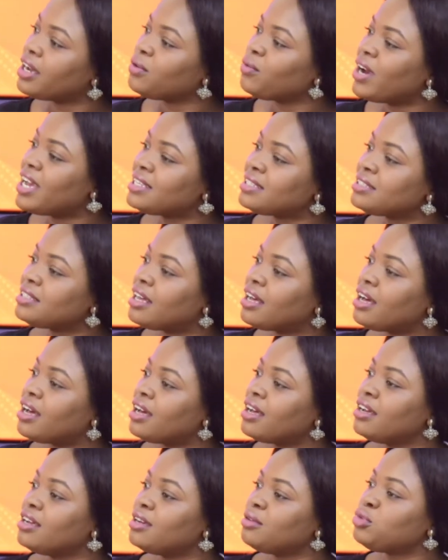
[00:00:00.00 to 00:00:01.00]
Why is it that
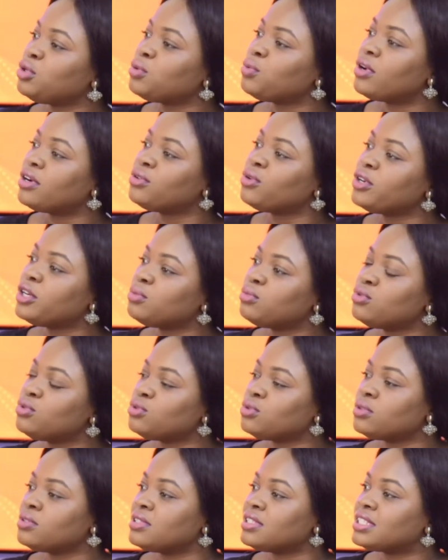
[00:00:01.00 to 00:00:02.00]
people are not able
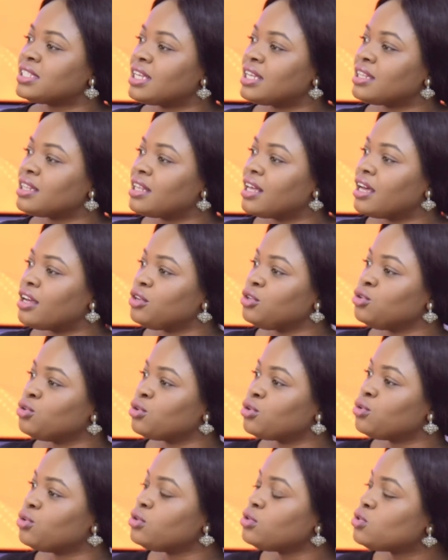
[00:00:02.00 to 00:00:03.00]
to understand that you're
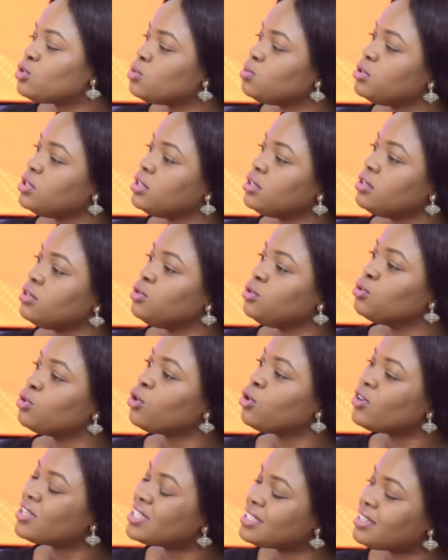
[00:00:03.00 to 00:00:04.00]
going to be,
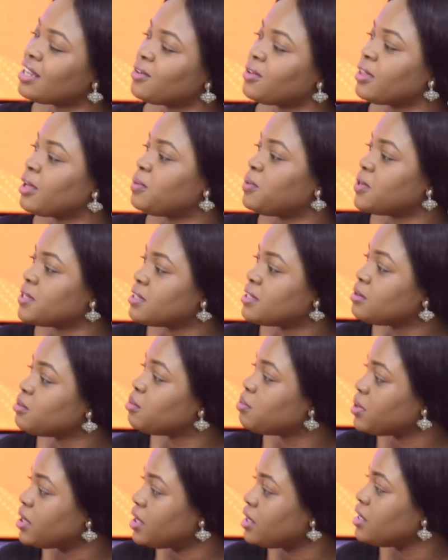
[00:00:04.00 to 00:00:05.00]
causing another person
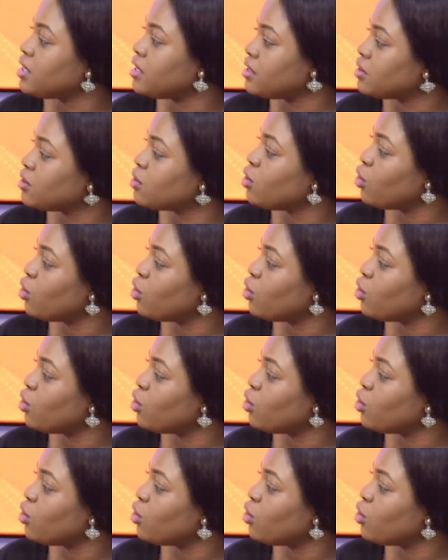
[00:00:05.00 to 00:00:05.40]
pain in the